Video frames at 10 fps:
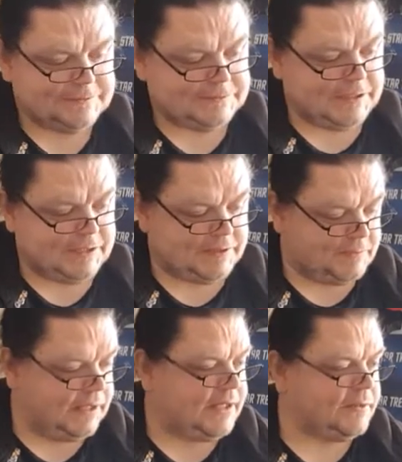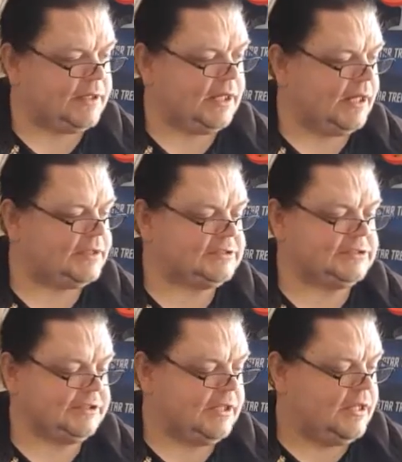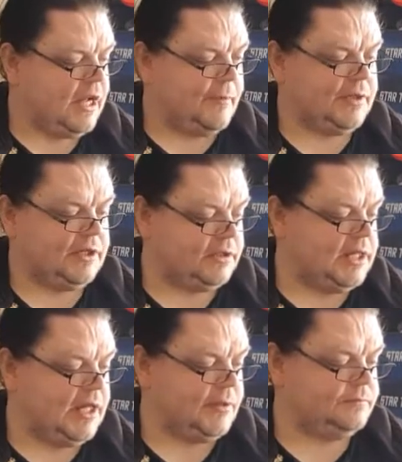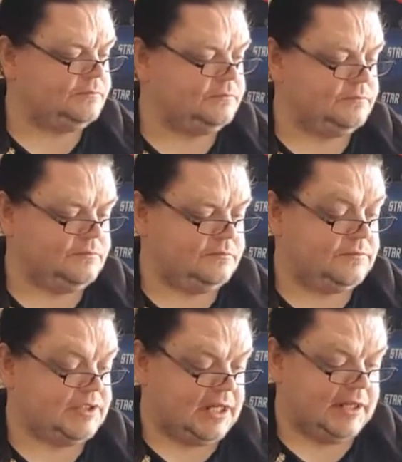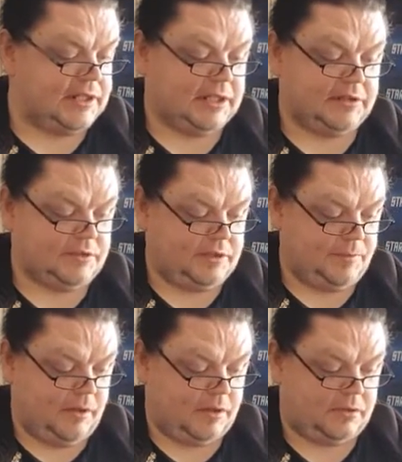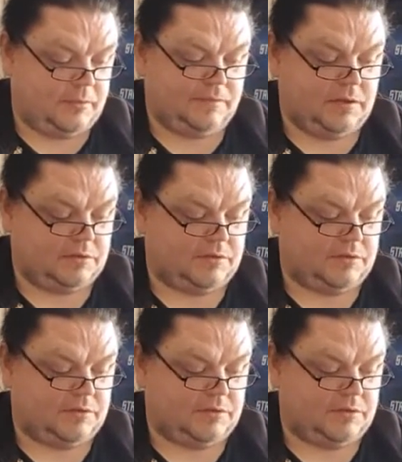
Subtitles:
they do like doing that. And we've got design of the Klingon transport. We've got